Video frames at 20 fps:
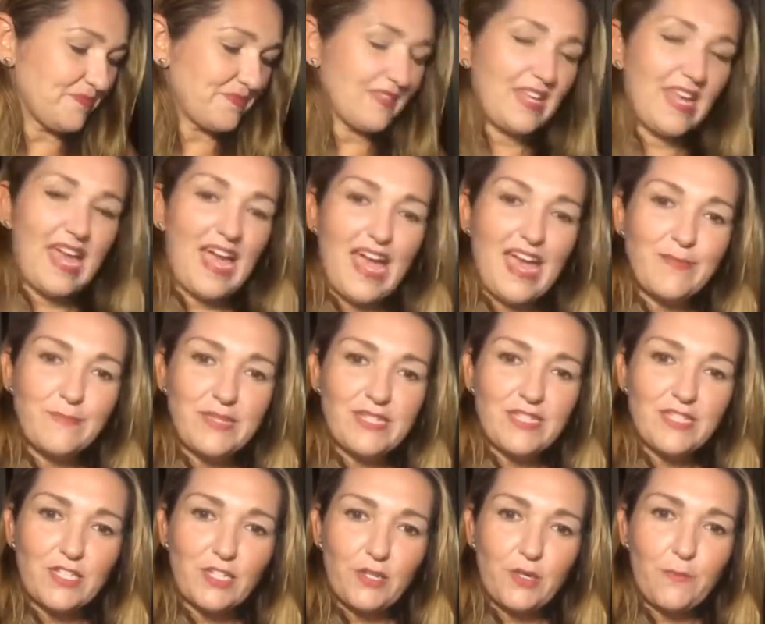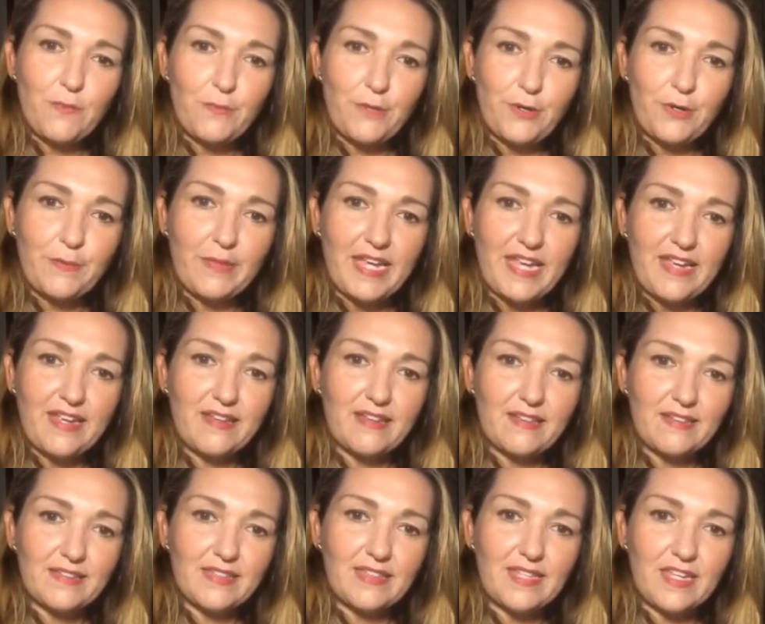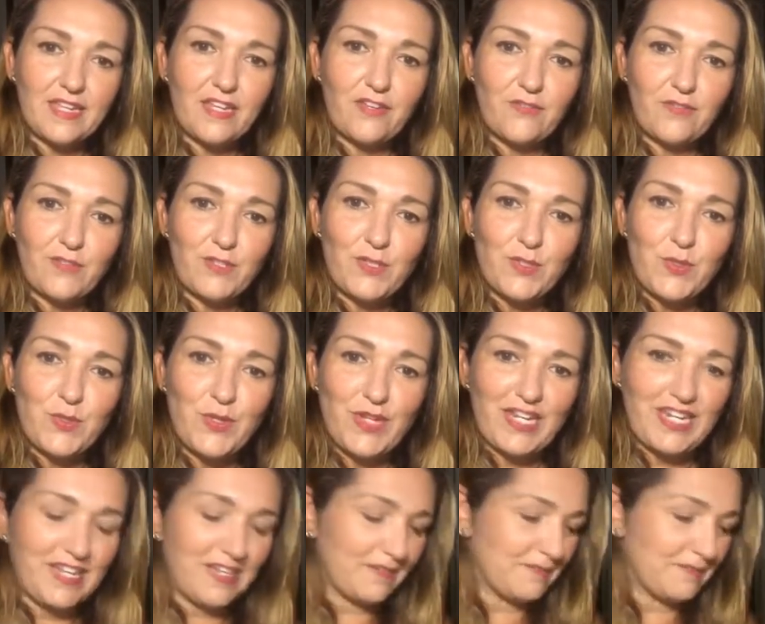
Hi, Mystical Mermaid. Thank you for joining.